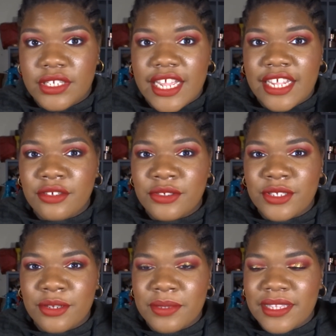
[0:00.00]
I used
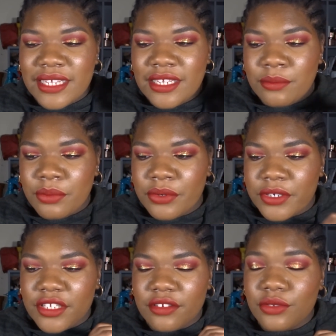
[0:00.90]
the
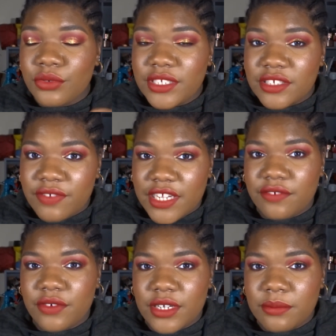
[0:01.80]
10.25
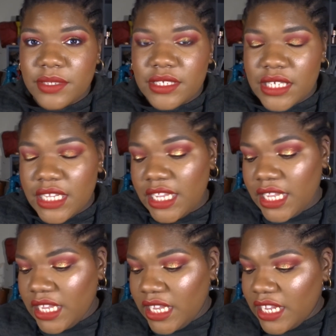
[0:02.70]
grams.
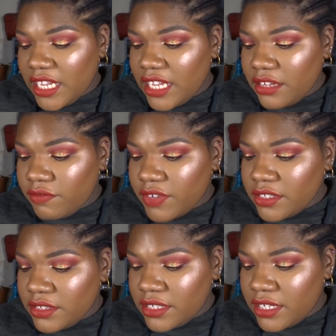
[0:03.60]
And
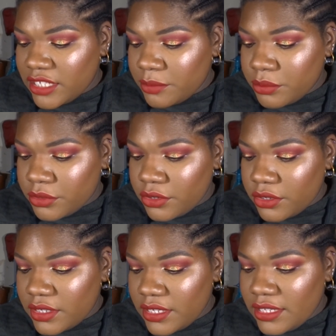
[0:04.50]
finally, last
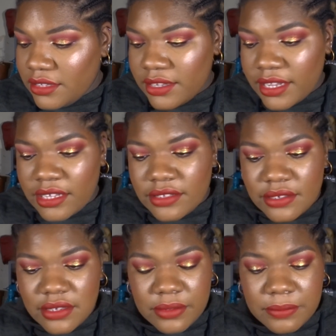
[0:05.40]
product that